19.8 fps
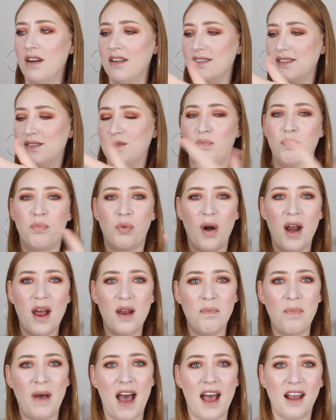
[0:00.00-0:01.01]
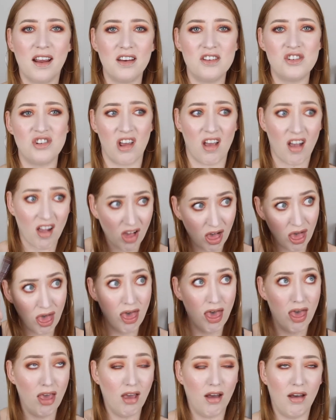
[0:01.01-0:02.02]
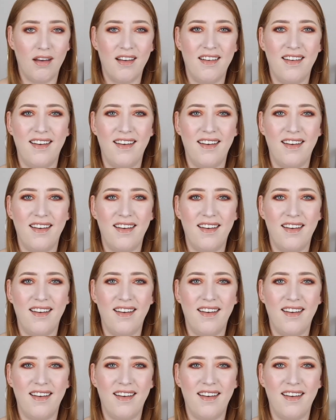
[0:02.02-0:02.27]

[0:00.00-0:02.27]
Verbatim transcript: It's brown packaging.